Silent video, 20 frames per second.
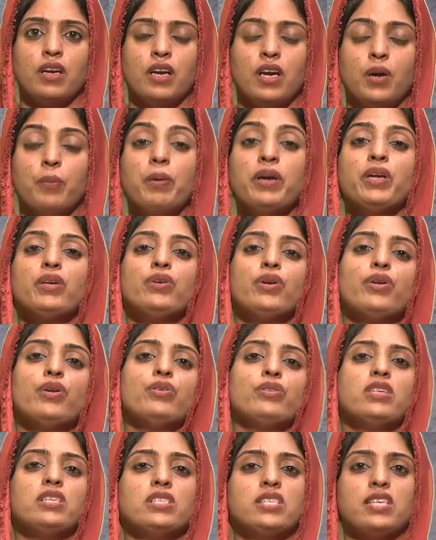By
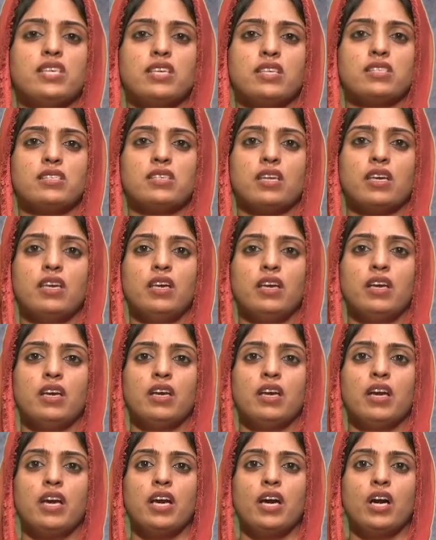introducing GST,
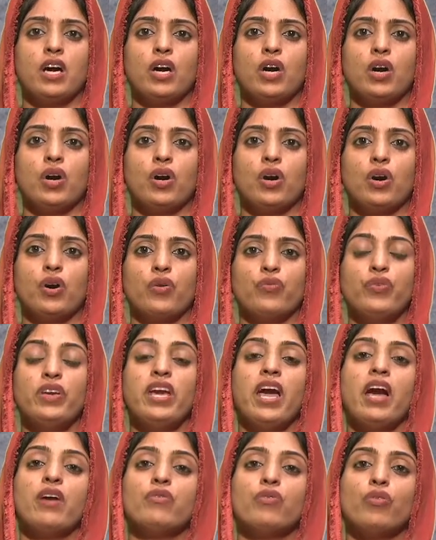we
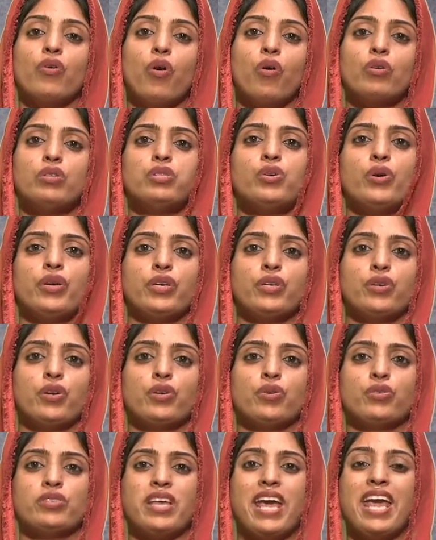have also
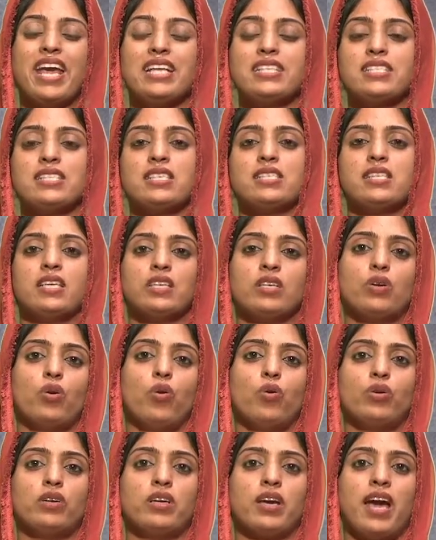introduced HSN
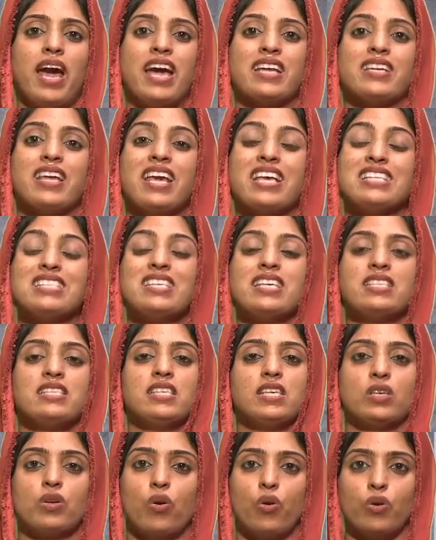code and
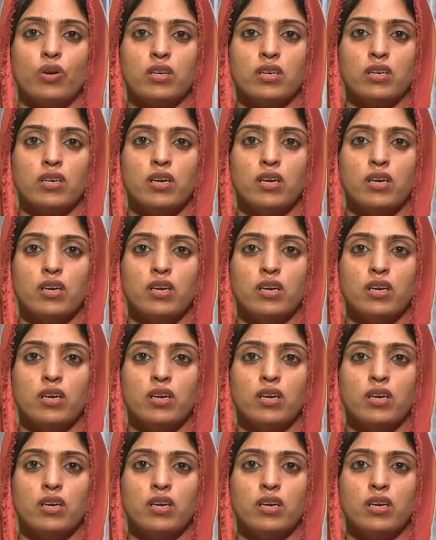SAC code.